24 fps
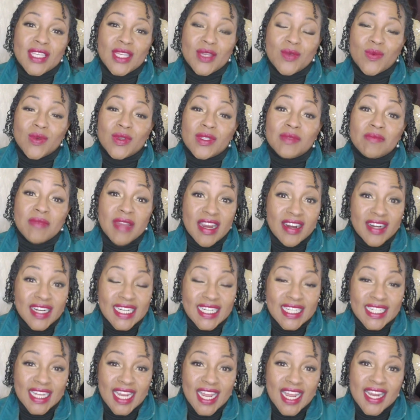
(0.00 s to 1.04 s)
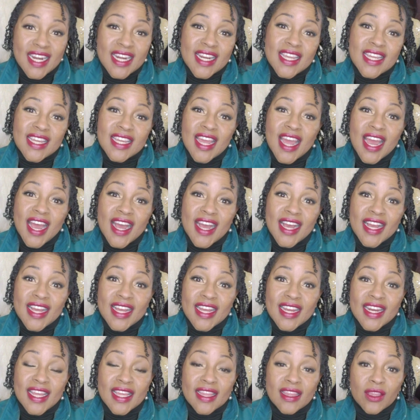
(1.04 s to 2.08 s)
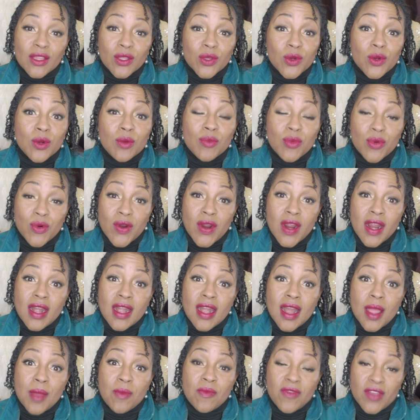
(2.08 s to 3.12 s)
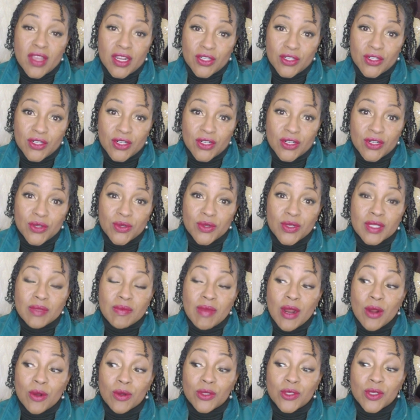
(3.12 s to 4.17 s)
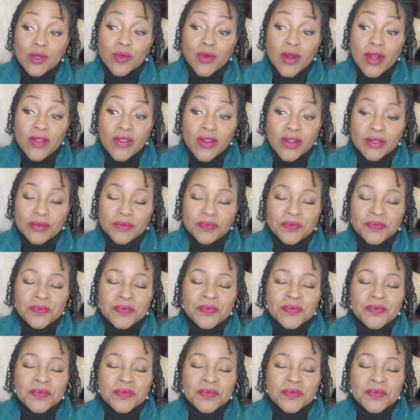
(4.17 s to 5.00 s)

He was married and he had a little boy named Victor, who is my older brother.